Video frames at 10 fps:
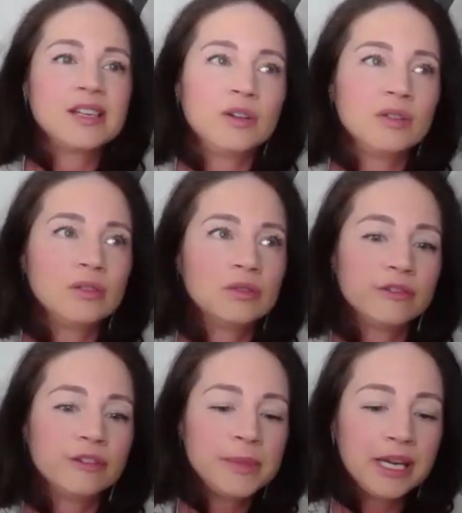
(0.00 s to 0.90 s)

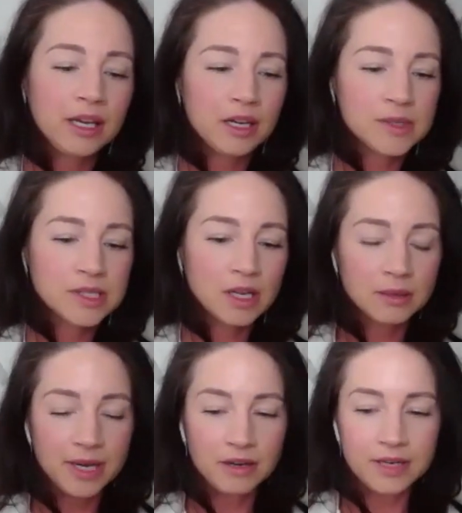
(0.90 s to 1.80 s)
So for me, you know, it was
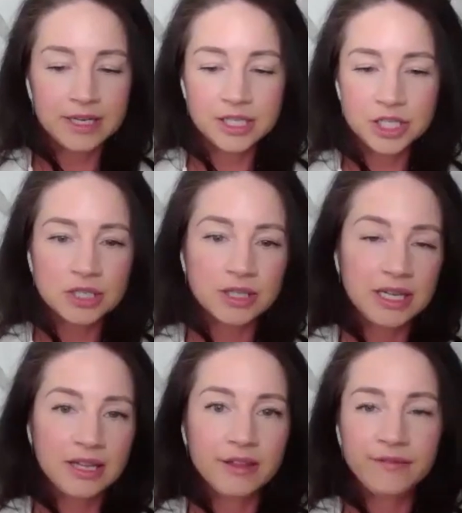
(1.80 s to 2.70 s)
all about
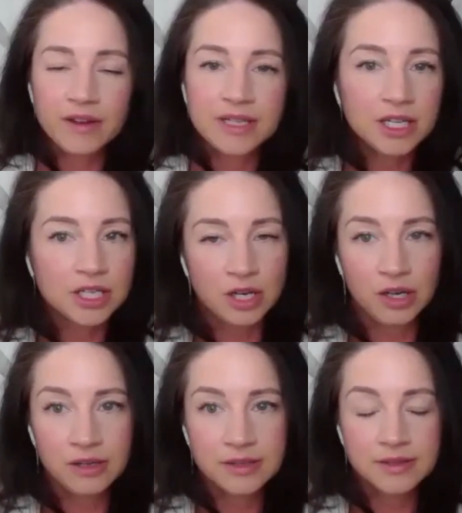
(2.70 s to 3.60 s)
initially the foundation.